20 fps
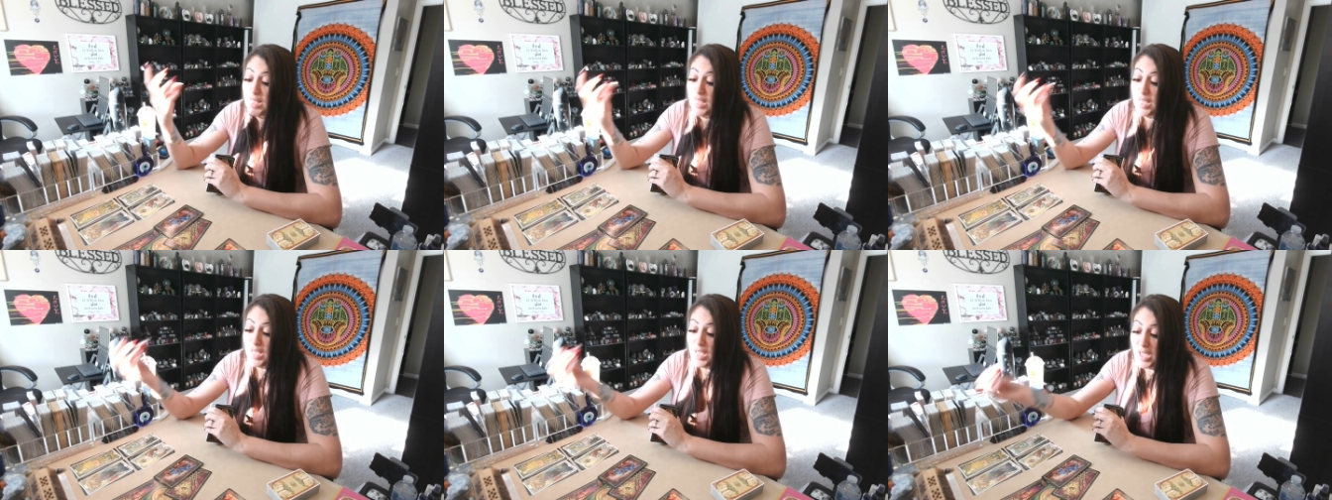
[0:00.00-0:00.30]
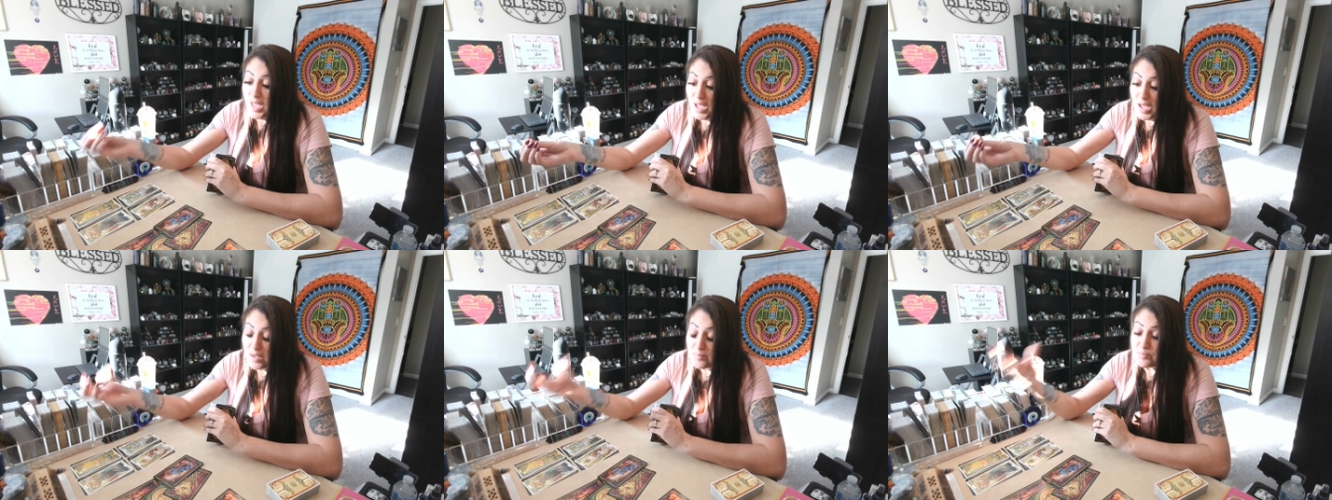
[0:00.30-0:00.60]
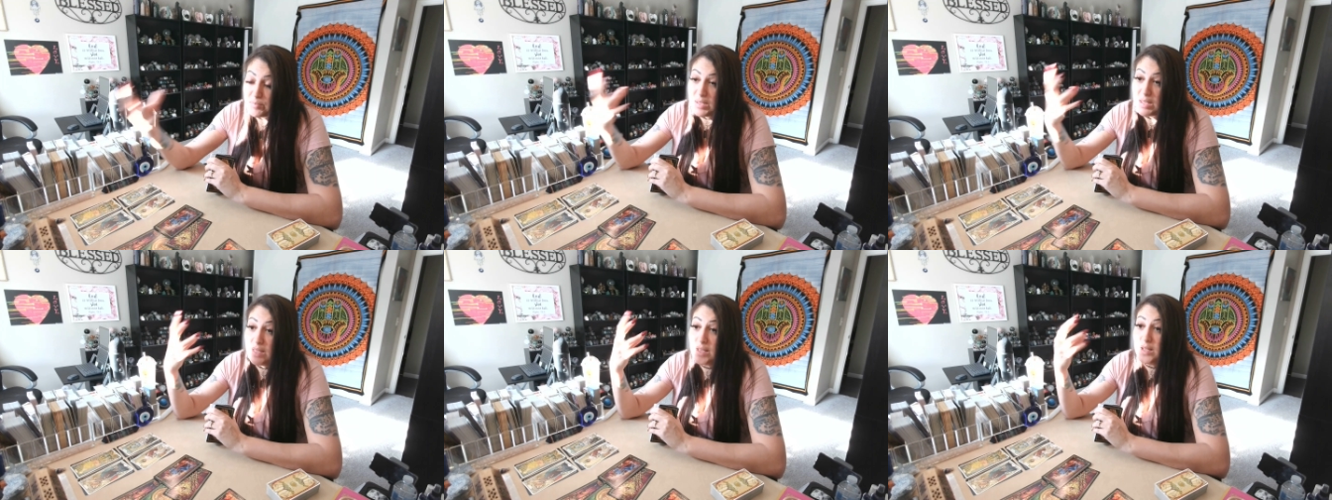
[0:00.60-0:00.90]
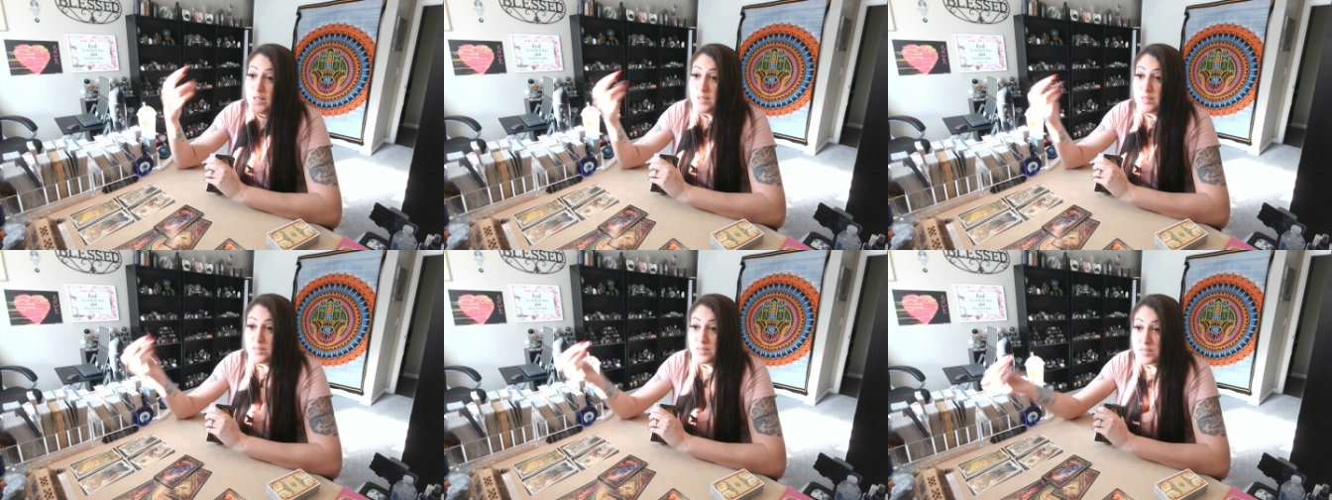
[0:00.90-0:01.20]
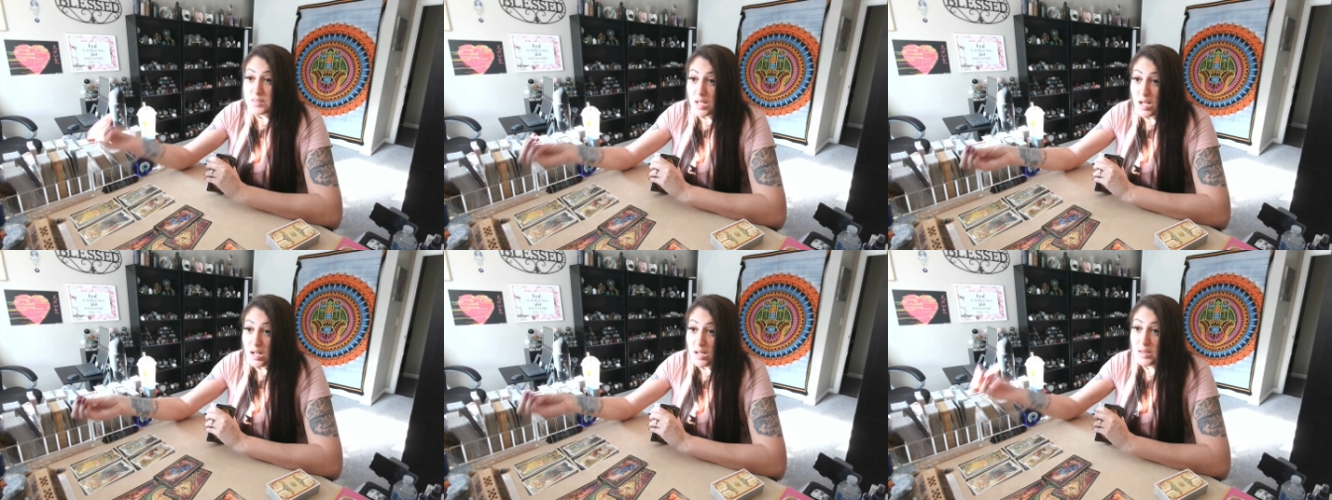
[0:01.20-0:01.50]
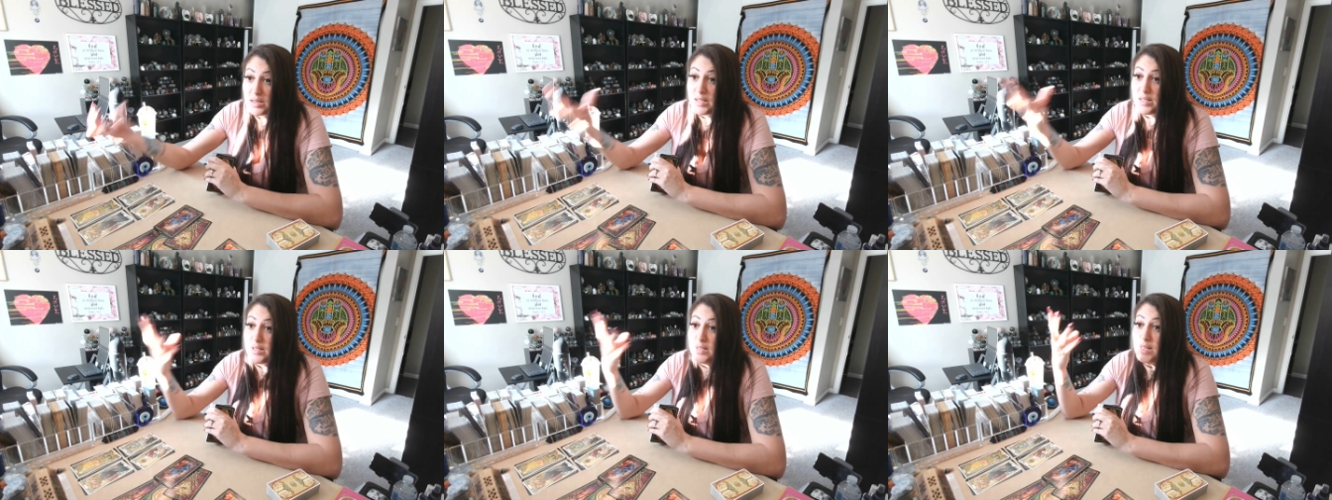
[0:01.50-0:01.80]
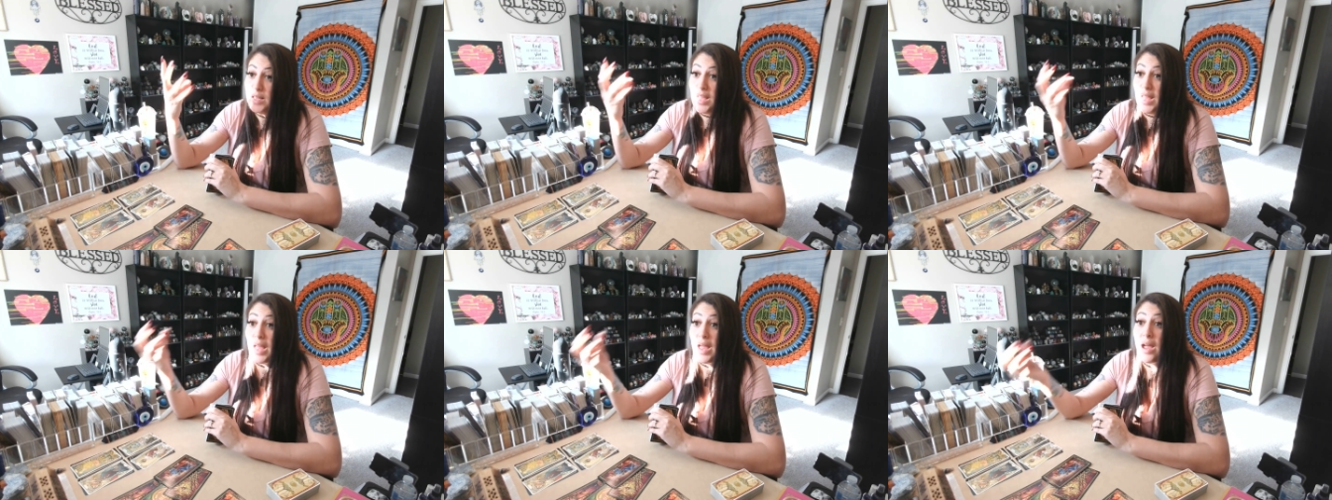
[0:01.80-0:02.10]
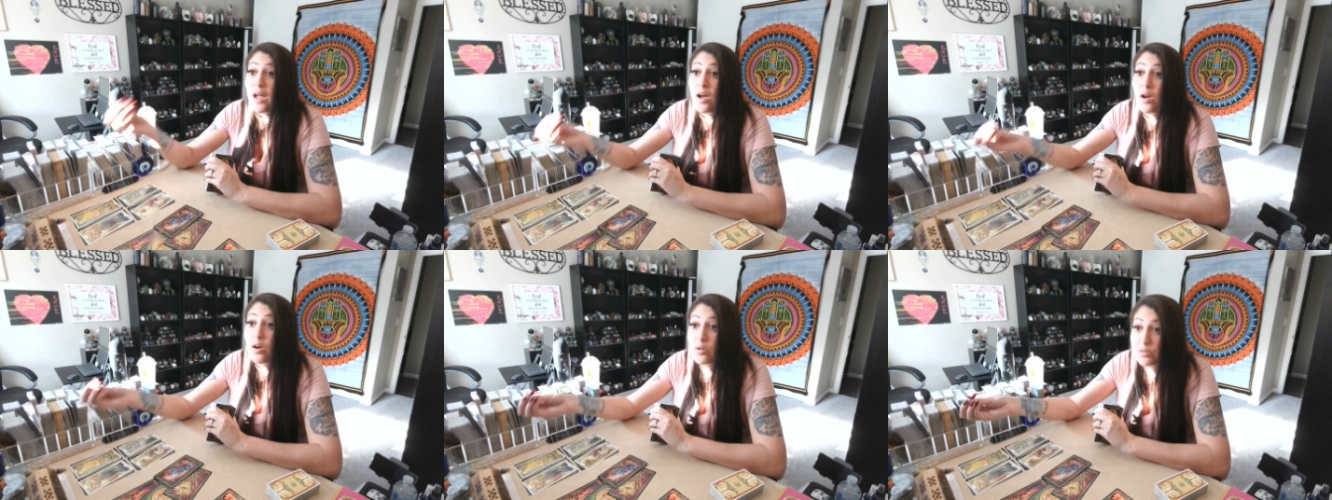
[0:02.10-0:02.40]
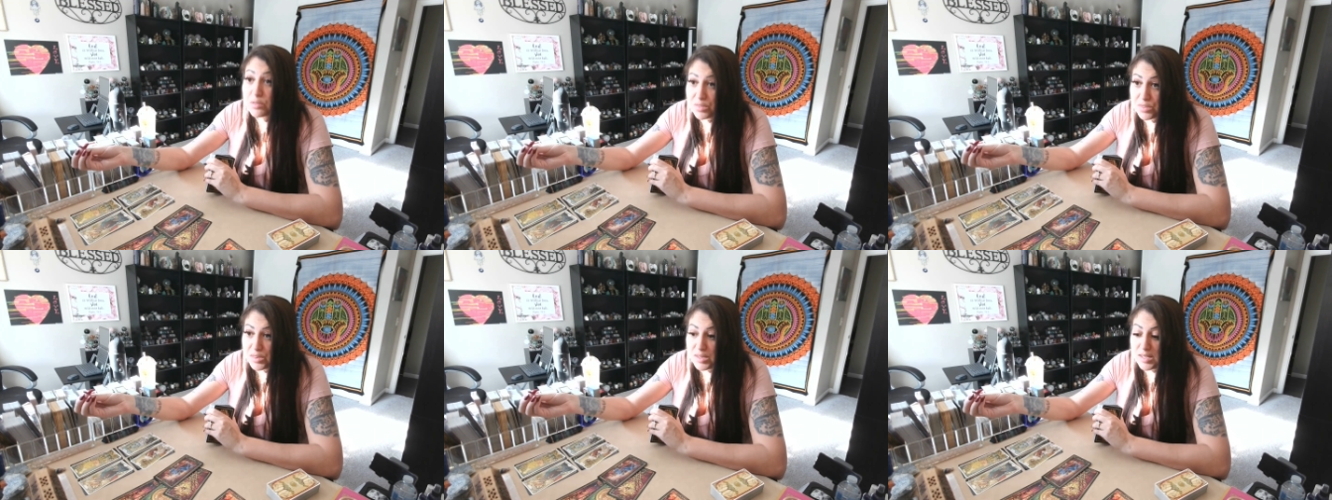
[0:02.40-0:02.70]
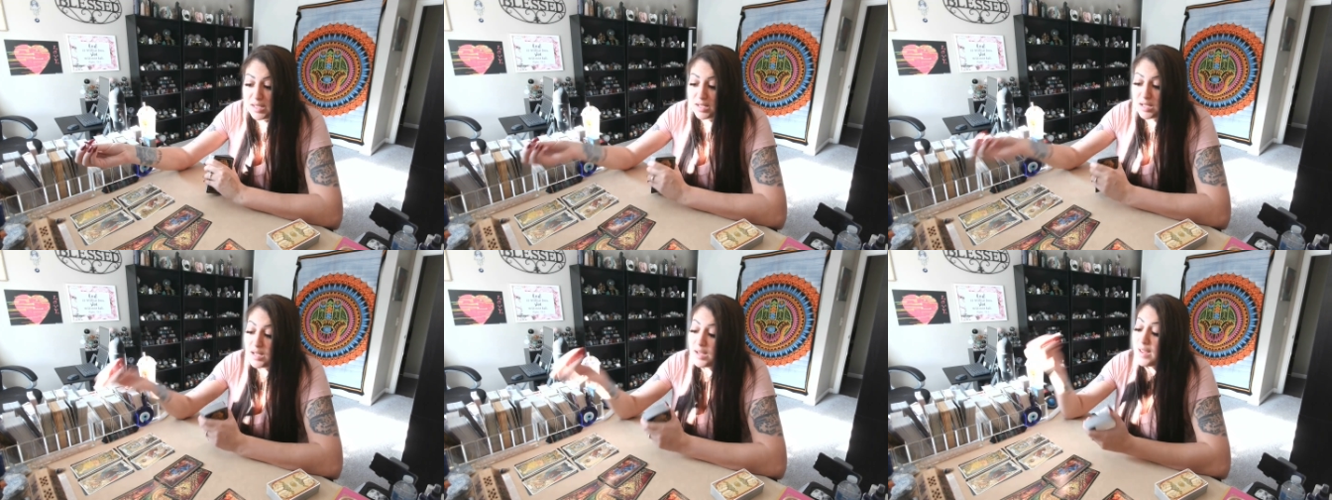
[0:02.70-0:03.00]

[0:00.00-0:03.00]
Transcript: happy, solid, healthy,